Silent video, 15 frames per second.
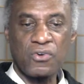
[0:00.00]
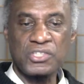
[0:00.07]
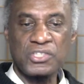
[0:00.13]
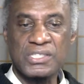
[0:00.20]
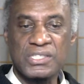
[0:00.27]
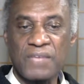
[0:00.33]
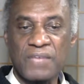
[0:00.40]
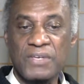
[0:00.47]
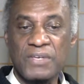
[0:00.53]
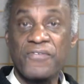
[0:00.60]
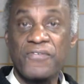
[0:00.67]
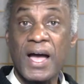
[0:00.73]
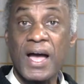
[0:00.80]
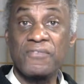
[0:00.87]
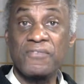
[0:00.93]
She's
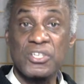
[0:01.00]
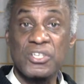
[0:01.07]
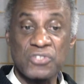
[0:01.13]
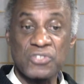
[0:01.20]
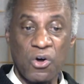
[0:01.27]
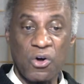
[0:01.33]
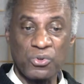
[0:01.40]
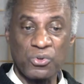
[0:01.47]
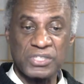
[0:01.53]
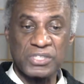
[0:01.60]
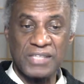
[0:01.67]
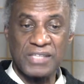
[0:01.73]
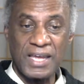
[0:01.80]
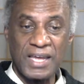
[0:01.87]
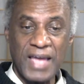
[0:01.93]
75 years old
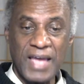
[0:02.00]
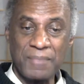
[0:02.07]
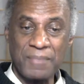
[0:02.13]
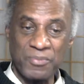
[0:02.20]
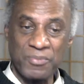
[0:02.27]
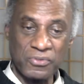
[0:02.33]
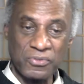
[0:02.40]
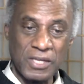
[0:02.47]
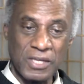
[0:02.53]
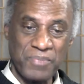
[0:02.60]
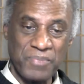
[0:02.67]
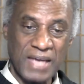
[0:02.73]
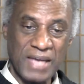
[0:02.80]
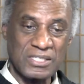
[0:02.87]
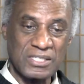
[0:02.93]
today. Happy birthday,
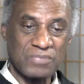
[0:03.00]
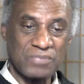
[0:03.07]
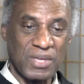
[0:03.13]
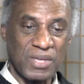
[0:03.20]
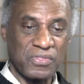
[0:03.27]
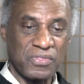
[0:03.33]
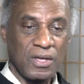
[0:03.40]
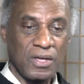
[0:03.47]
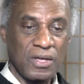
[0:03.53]
Patti Smith.